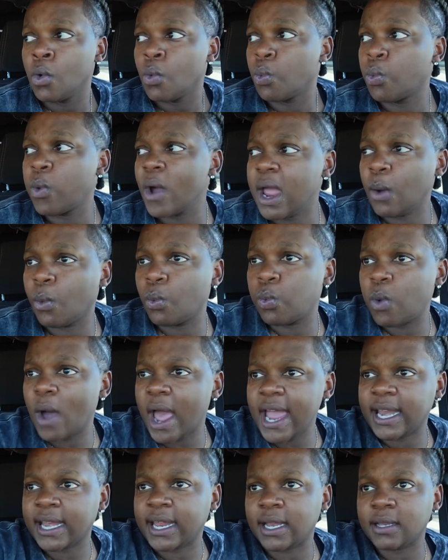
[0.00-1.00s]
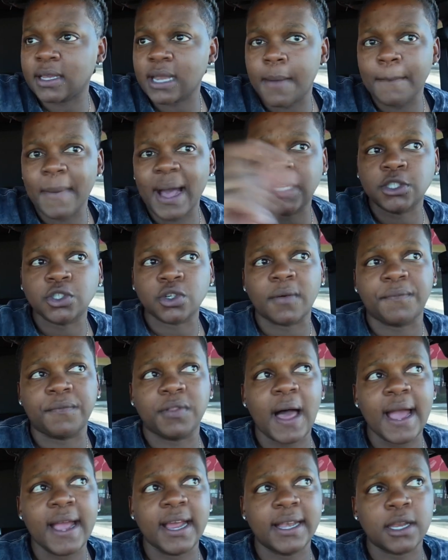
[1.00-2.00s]
we waited. Now, mind you, the
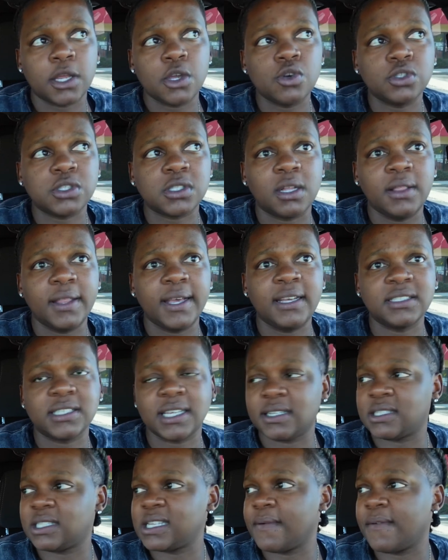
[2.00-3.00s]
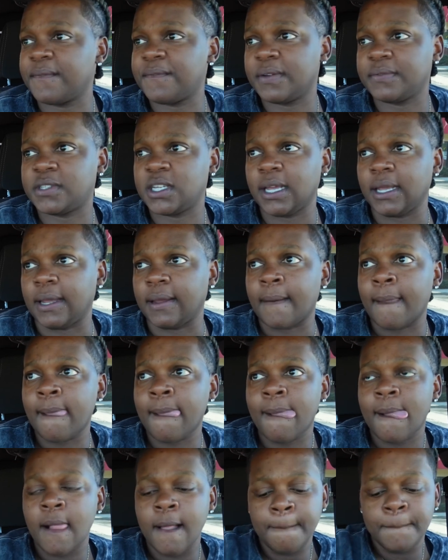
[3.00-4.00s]
flight in Houston leaves at 7:15.
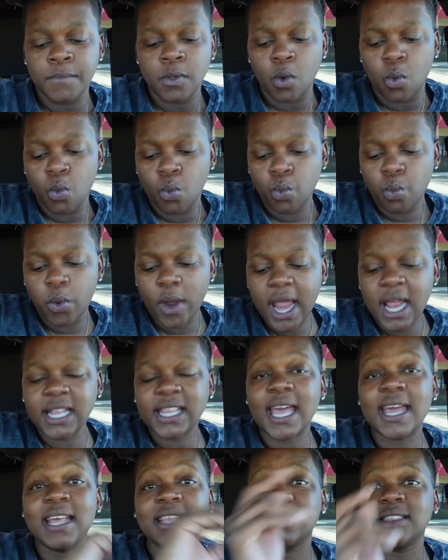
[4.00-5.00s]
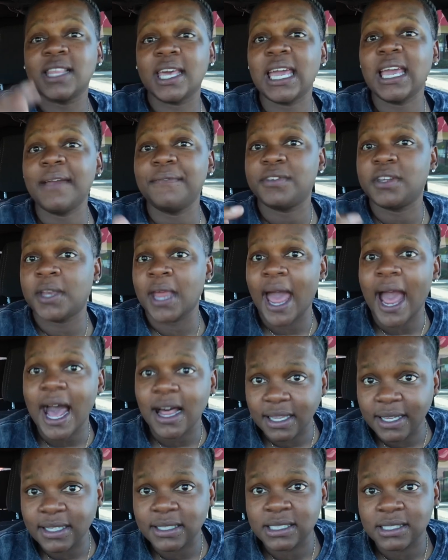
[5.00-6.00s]
We didn't leave
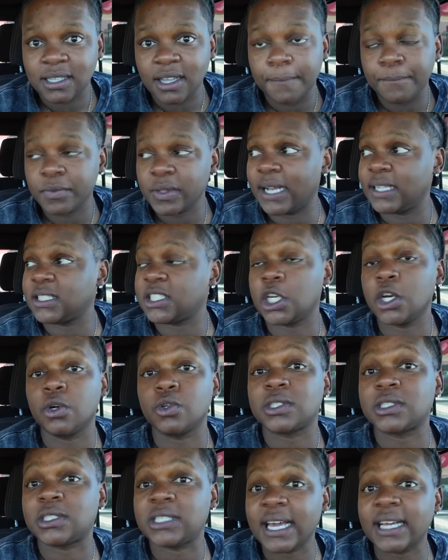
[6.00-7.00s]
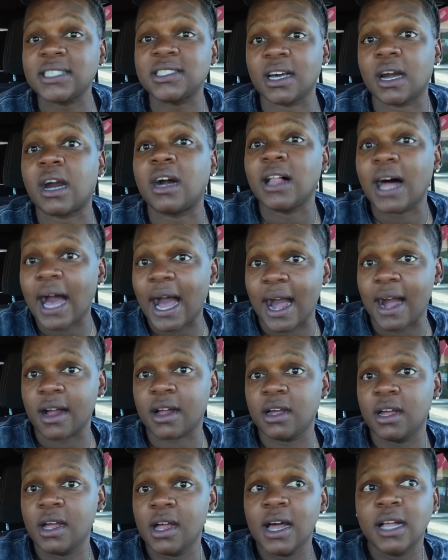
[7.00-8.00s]
Dallas until 6
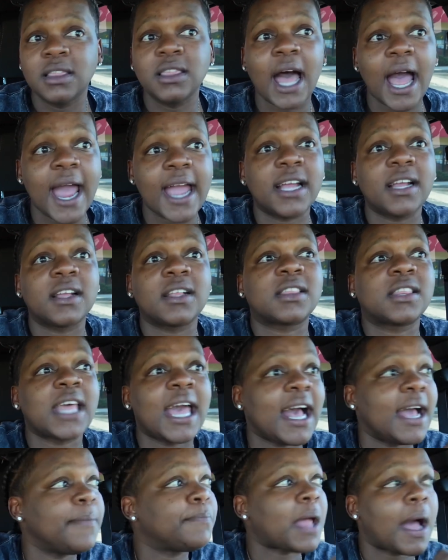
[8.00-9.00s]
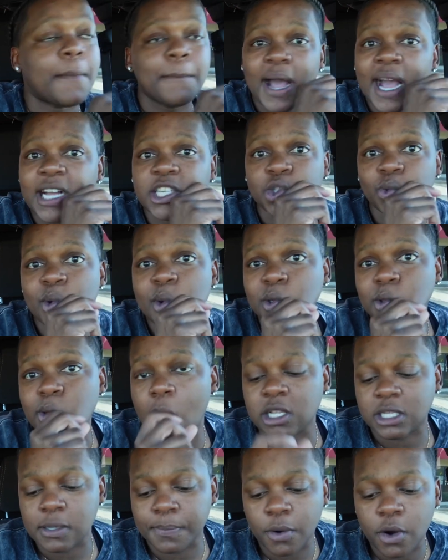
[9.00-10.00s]
o'clock. Like, that. Now, mind you, we were
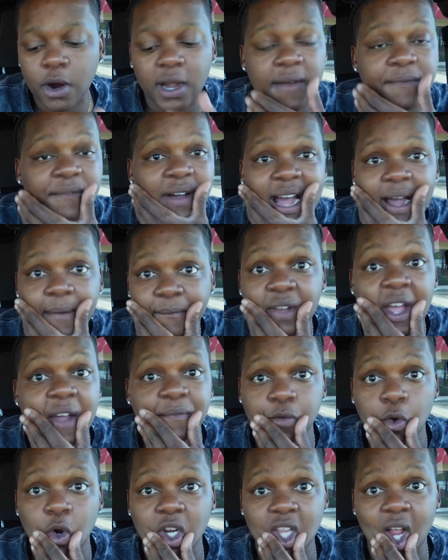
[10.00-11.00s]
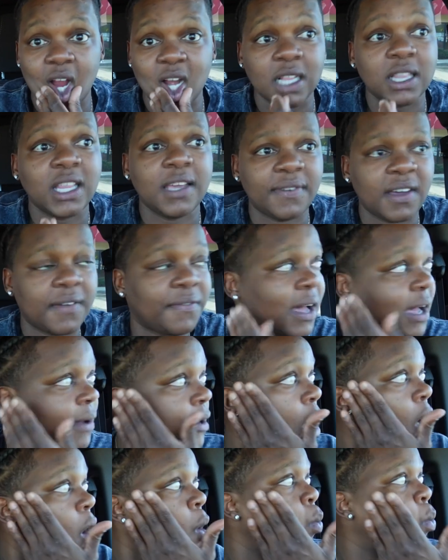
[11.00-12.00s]
supposed to board at 4:30, leave at 5.
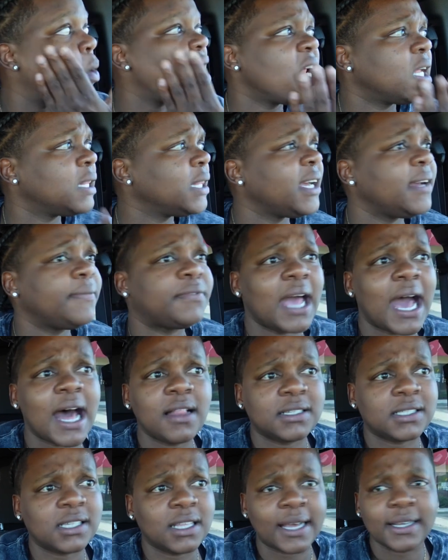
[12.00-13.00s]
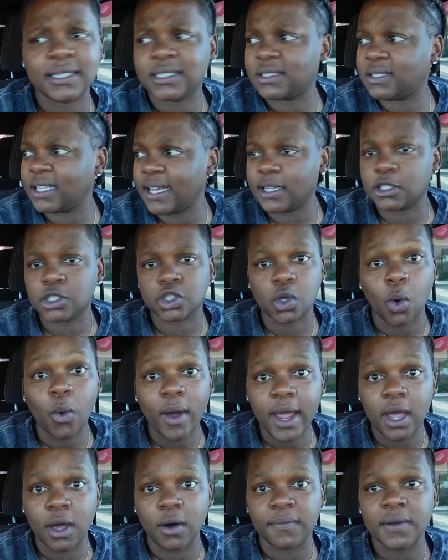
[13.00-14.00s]
We didn't leave Dallas until like
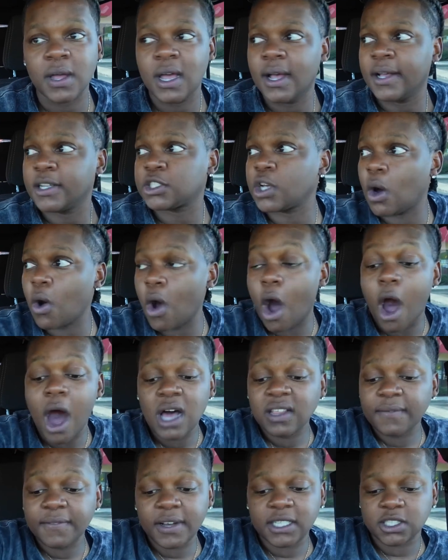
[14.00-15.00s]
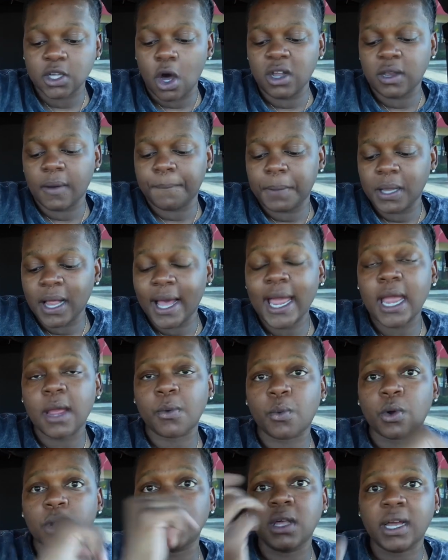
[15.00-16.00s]
6:12. So all of us on the
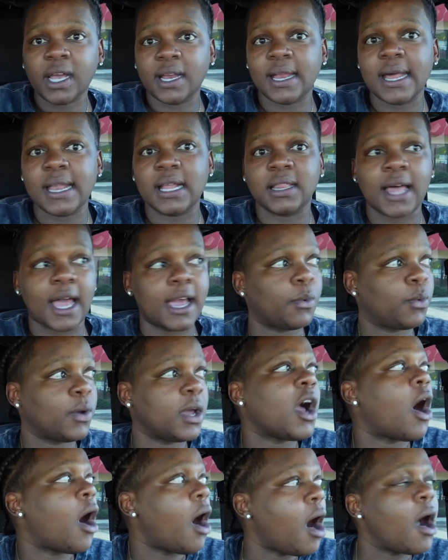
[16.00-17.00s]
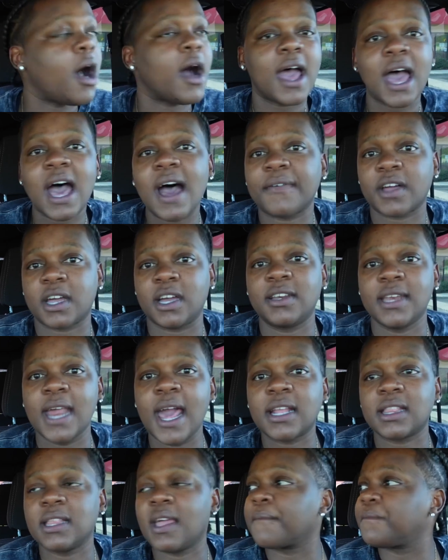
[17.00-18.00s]
plane were looking at it like, we all have
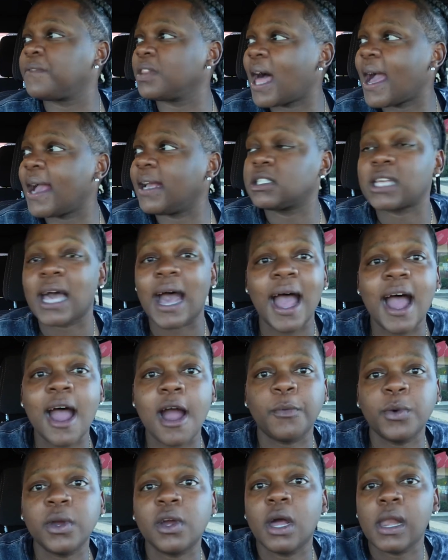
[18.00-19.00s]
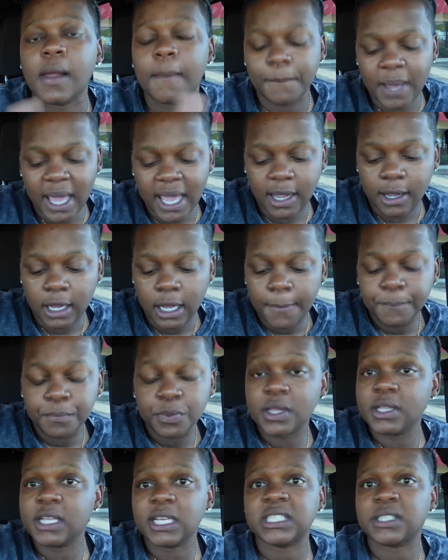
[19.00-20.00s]
connecting flights. How are we going to make
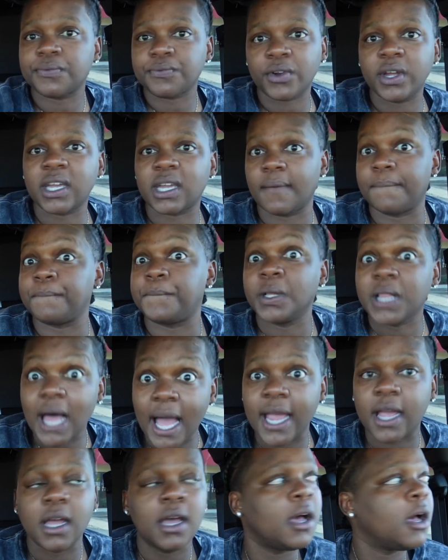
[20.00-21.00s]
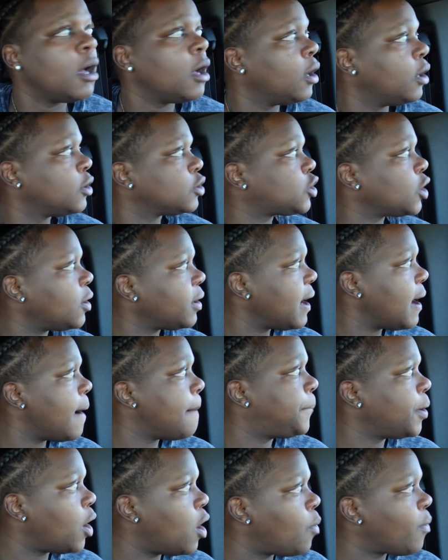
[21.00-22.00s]
this freaking flight? So
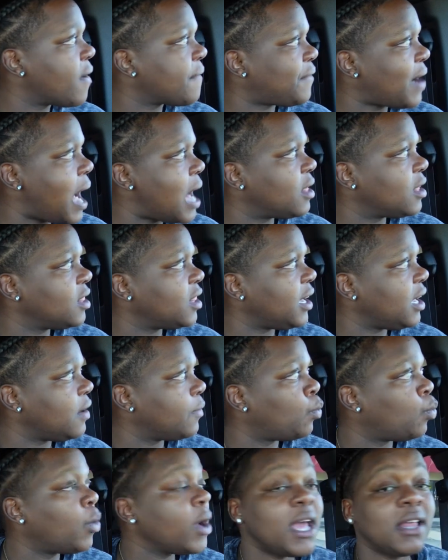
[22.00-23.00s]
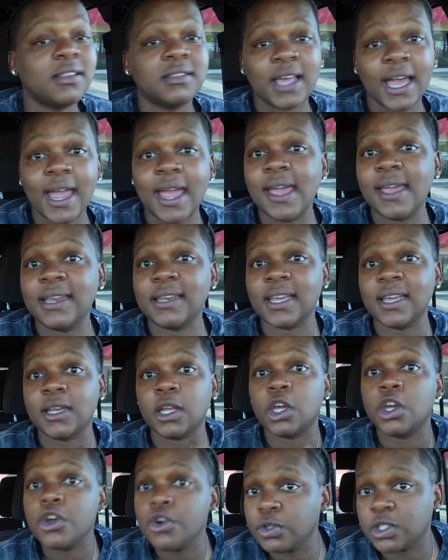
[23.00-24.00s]
then, boom, we finally leave. We land in
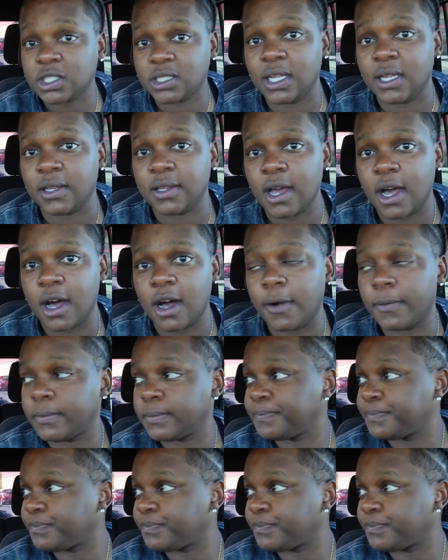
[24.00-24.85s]
Houston, y'all.